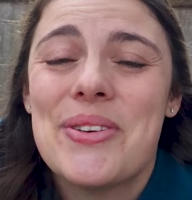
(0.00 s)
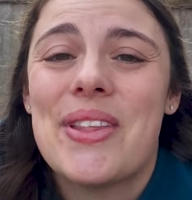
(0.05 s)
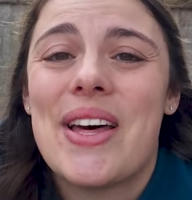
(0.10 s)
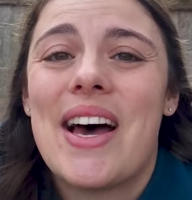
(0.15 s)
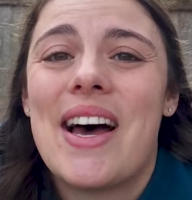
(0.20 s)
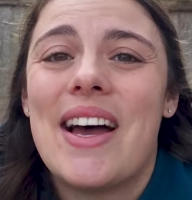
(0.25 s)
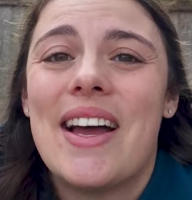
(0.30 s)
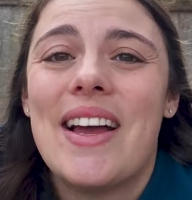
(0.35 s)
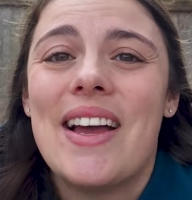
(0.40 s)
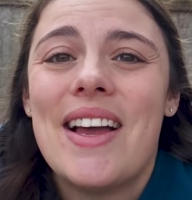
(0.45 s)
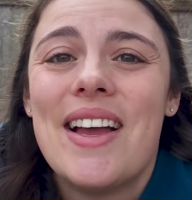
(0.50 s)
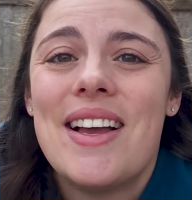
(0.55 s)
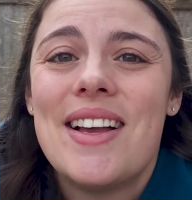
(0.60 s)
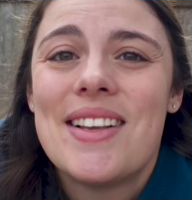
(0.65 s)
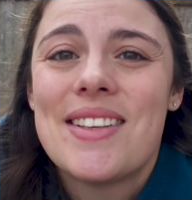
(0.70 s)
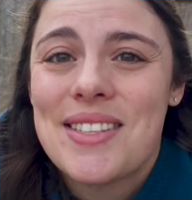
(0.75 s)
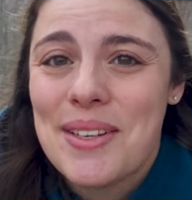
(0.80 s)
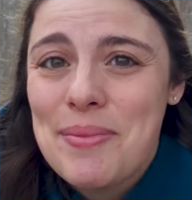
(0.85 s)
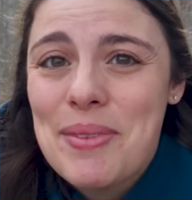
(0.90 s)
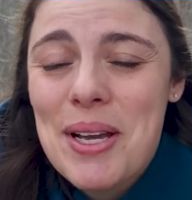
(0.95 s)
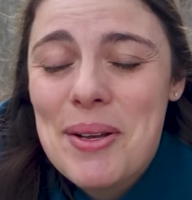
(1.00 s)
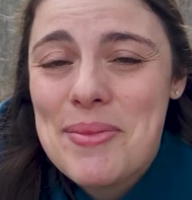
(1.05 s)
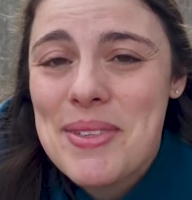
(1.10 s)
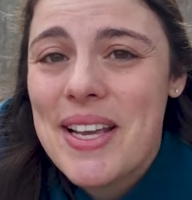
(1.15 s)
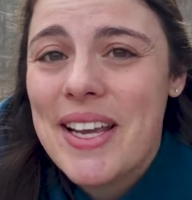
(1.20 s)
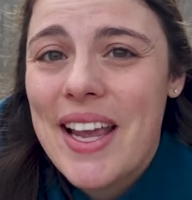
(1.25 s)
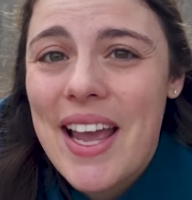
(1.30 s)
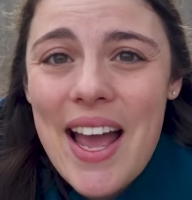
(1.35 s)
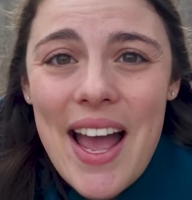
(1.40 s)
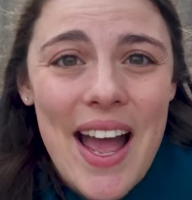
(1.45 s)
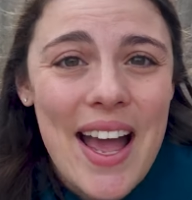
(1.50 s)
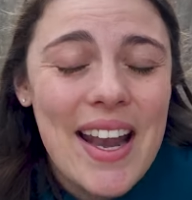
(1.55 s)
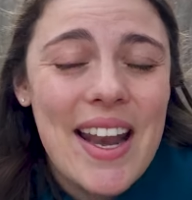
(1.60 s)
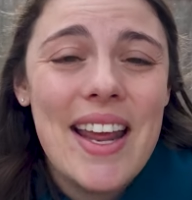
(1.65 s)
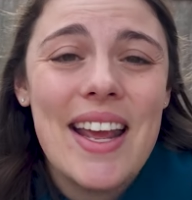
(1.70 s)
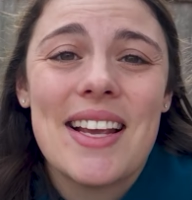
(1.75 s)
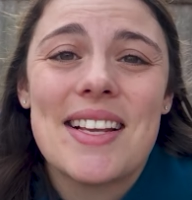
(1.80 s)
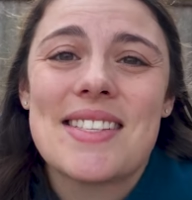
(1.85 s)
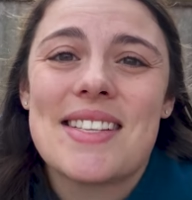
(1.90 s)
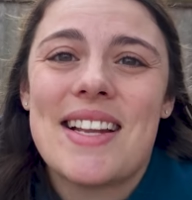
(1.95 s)
that, sometimes I get
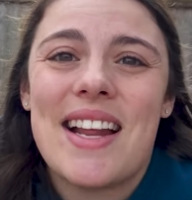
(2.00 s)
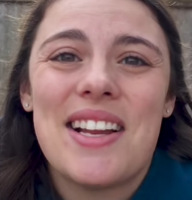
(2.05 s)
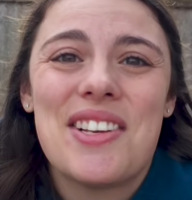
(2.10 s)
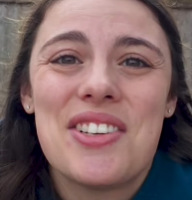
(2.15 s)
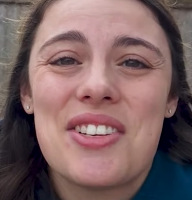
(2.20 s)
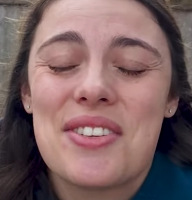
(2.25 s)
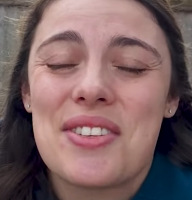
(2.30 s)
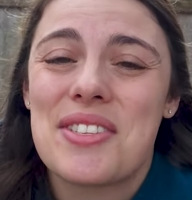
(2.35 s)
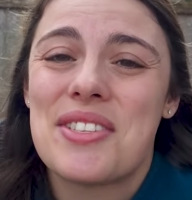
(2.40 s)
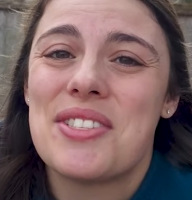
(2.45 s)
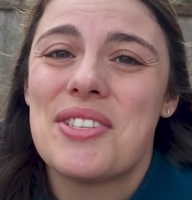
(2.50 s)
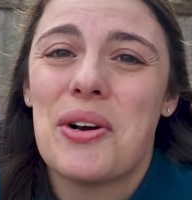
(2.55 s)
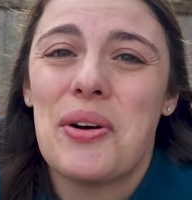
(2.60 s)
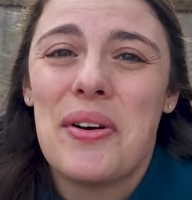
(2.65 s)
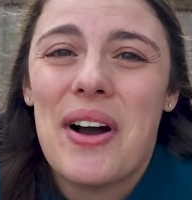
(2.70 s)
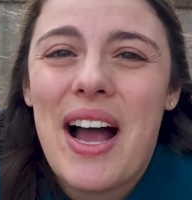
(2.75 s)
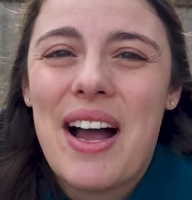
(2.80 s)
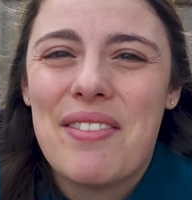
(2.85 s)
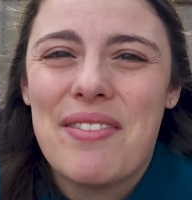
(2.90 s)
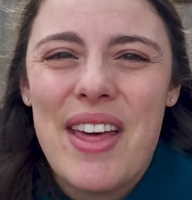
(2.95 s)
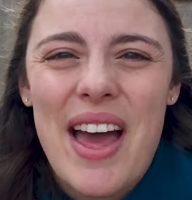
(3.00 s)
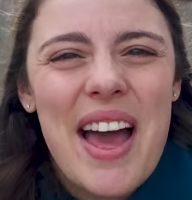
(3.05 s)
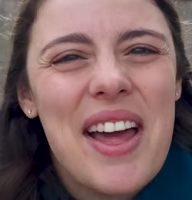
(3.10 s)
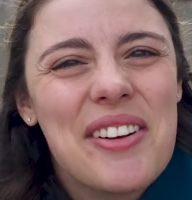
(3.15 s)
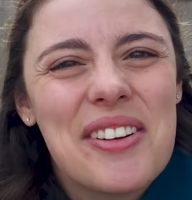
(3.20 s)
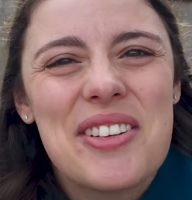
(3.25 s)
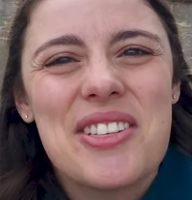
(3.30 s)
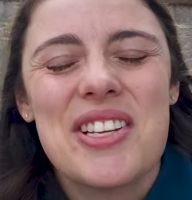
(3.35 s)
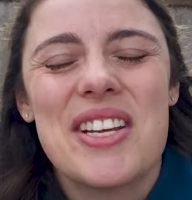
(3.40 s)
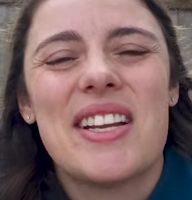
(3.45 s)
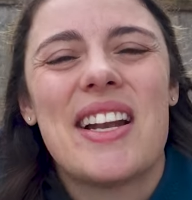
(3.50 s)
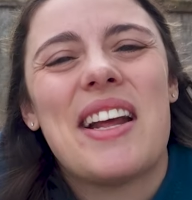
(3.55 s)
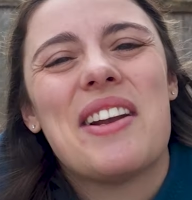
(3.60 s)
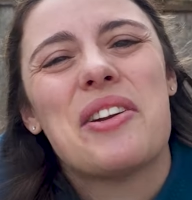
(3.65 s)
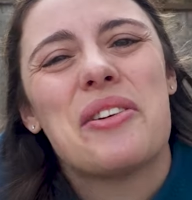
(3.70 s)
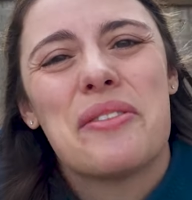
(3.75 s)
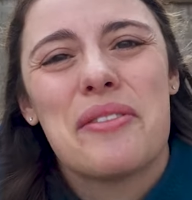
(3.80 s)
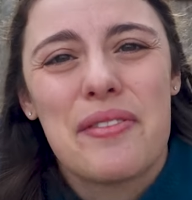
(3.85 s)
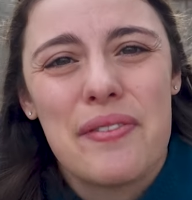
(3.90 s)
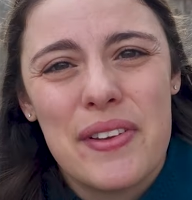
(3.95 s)
headaches and I just don't have the energy and I
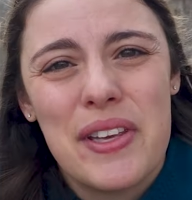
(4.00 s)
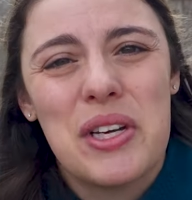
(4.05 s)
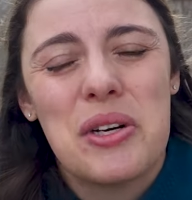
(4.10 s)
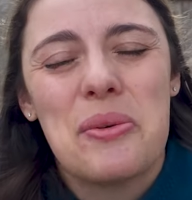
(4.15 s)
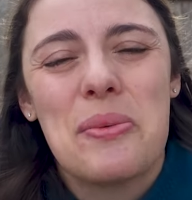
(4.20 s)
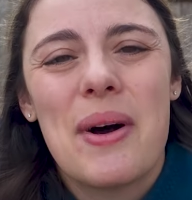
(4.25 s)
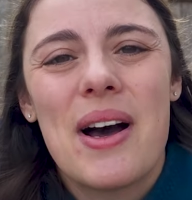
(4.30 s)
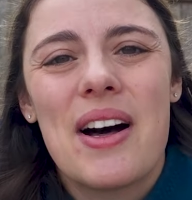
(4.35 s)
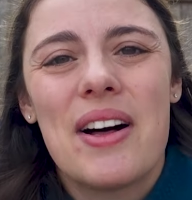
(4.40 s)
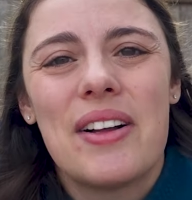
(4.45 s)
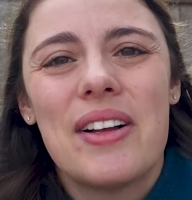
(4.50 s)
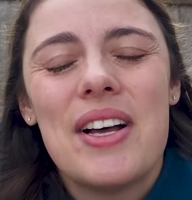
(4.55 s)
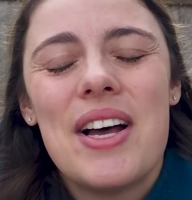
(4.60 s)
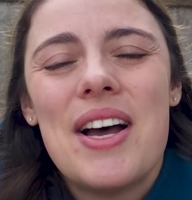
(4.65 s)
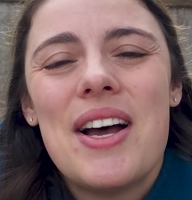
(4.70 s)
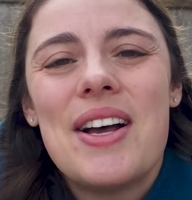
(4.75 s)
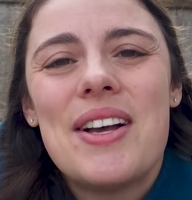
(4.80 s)
don't feel well.